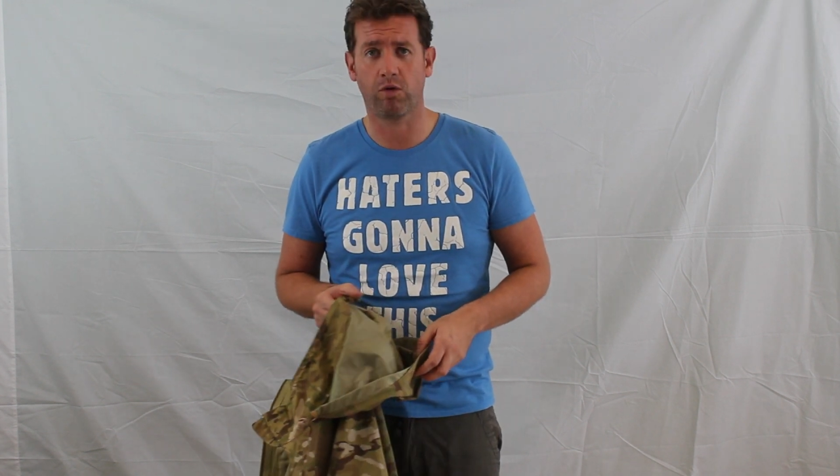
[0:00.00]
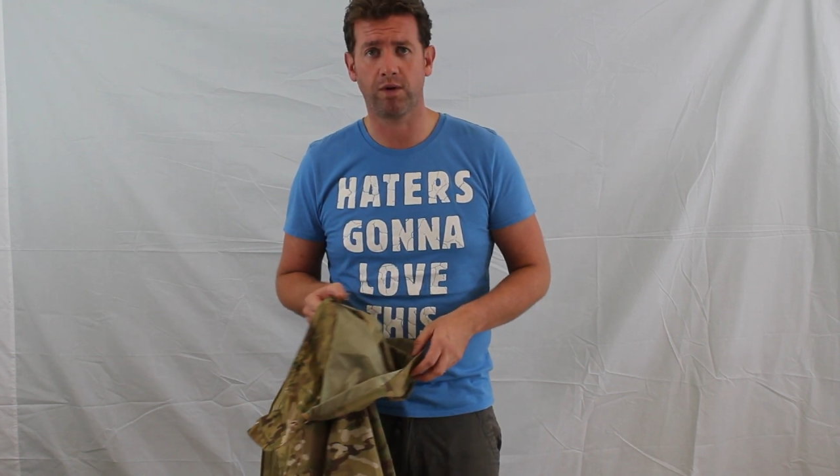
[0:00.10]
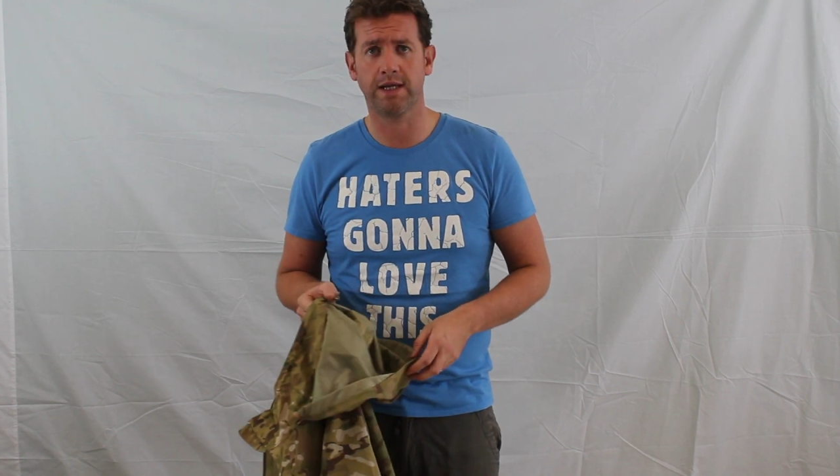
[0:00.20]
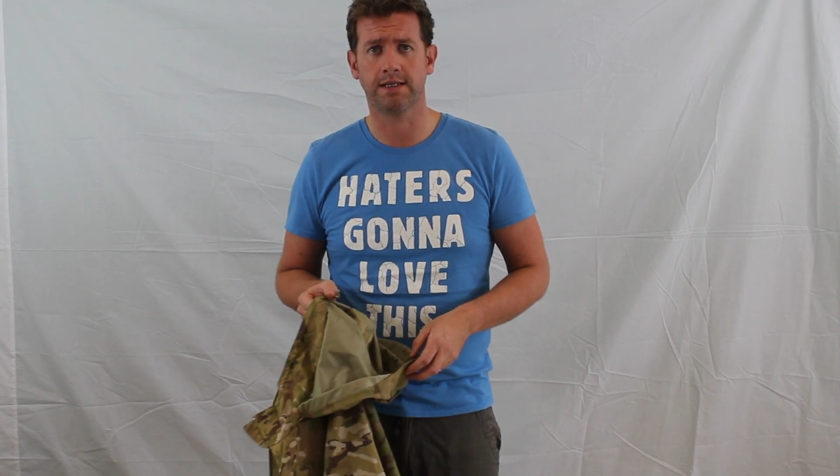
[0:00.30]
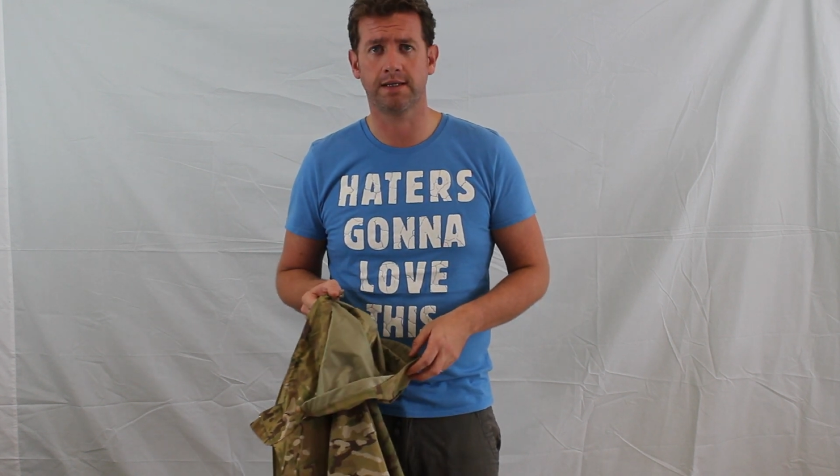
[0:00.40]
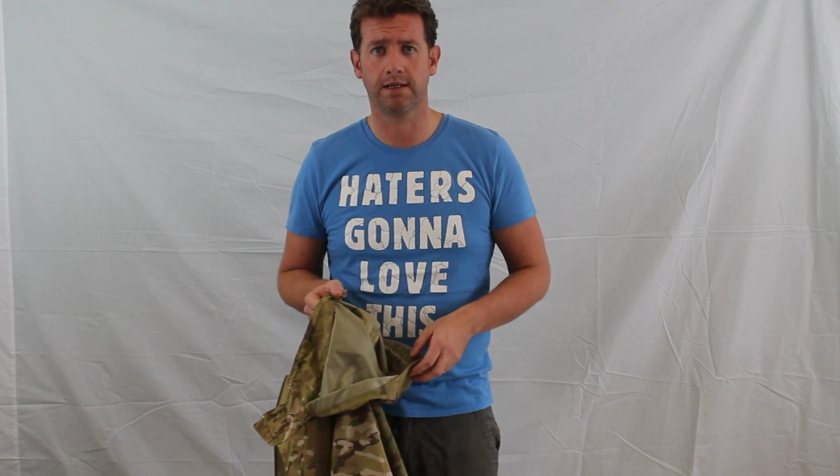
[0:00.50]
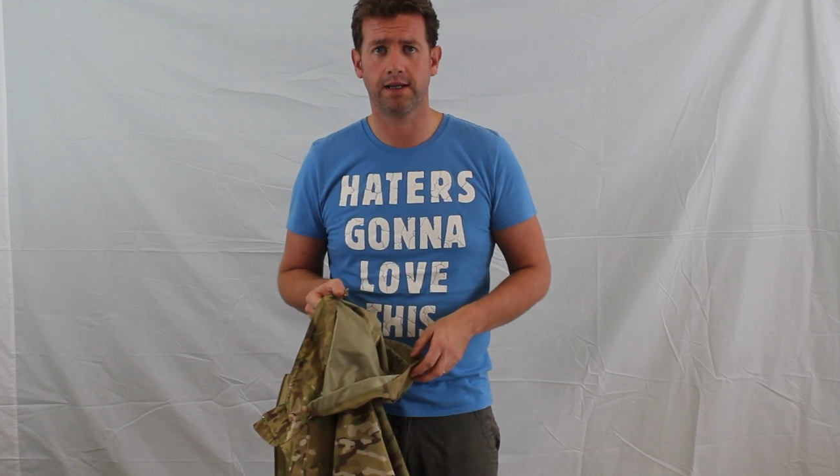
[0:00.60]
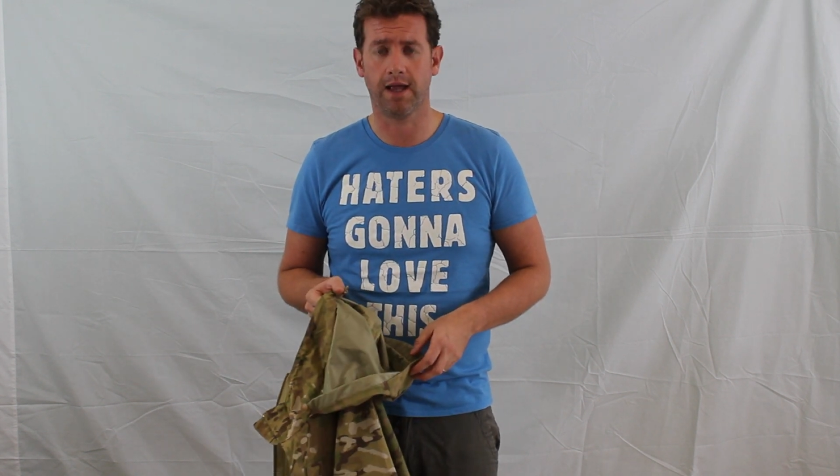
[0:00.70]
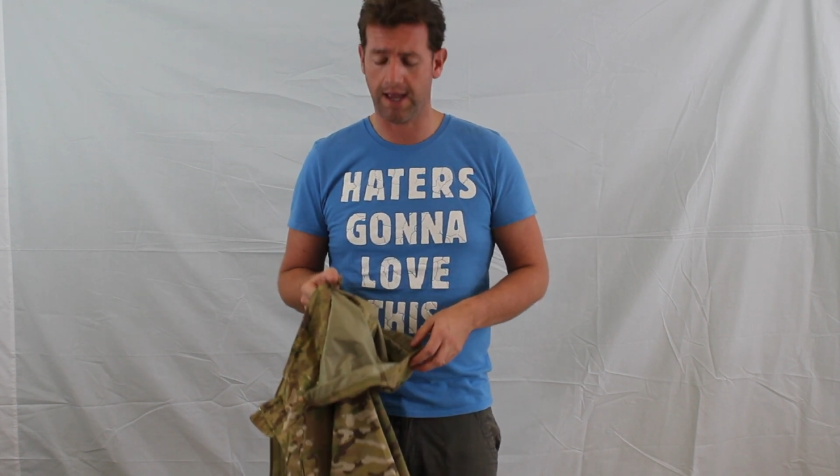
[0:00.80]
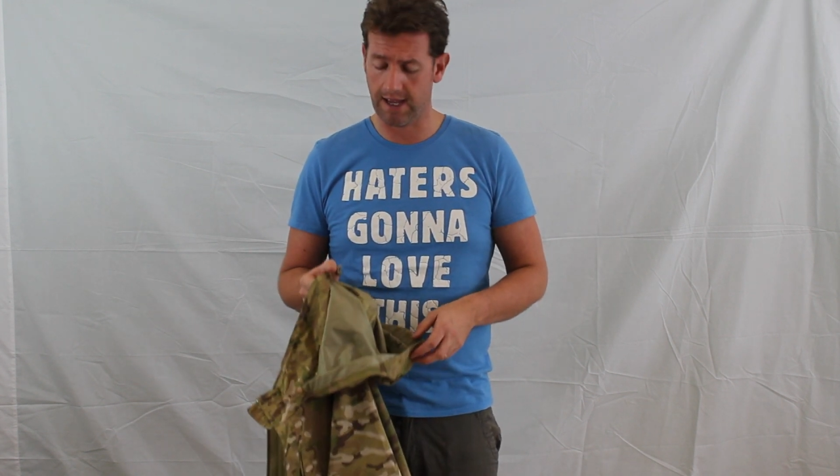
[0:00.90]
reason.
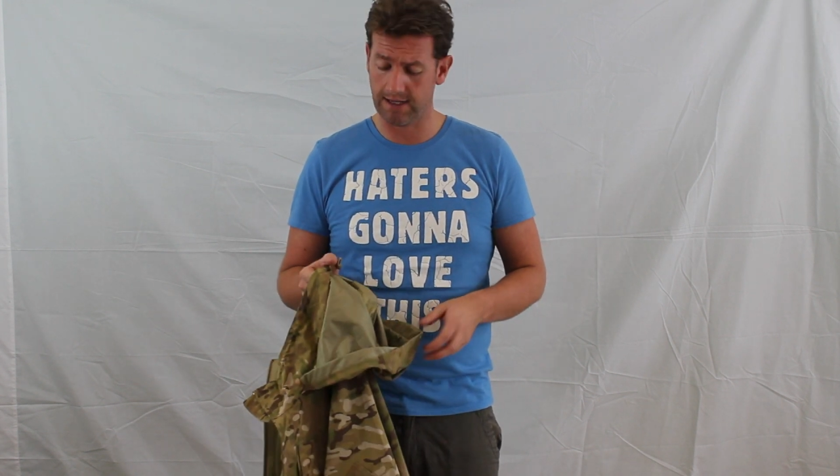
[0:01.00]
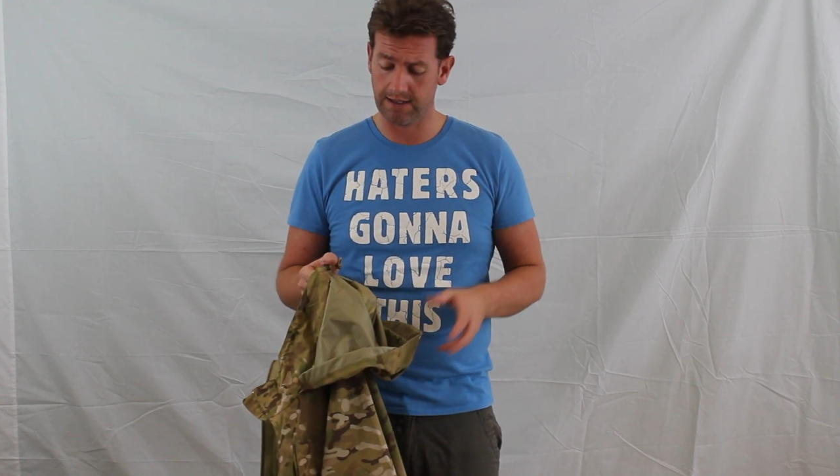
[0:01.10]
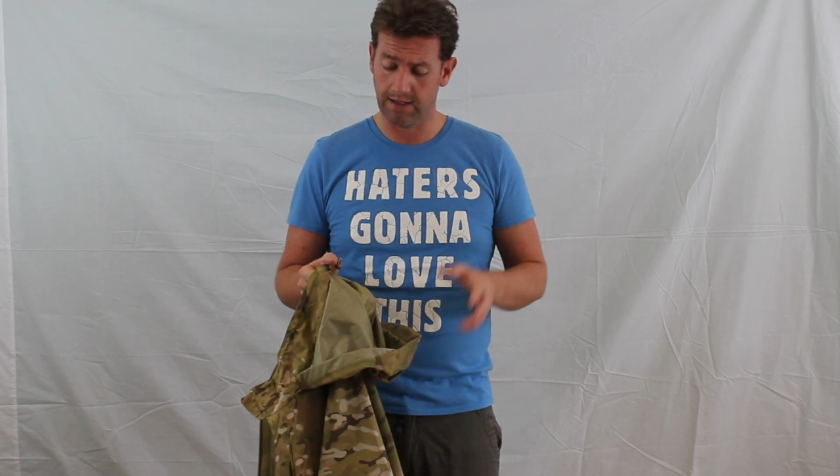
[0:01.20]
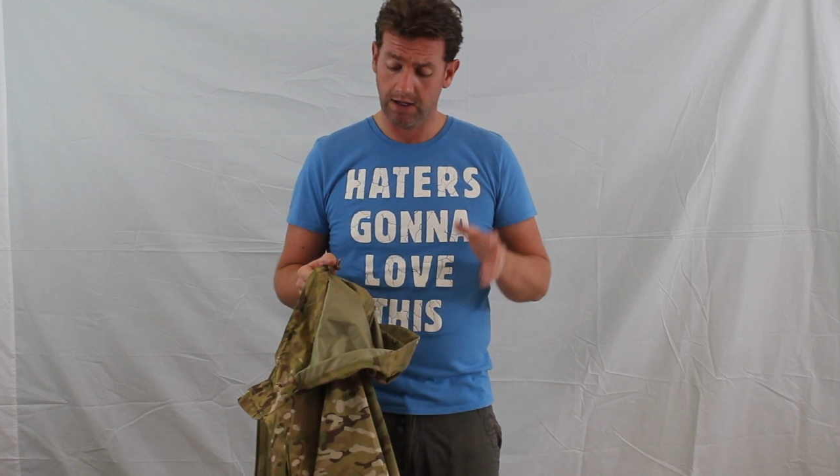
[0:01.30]
And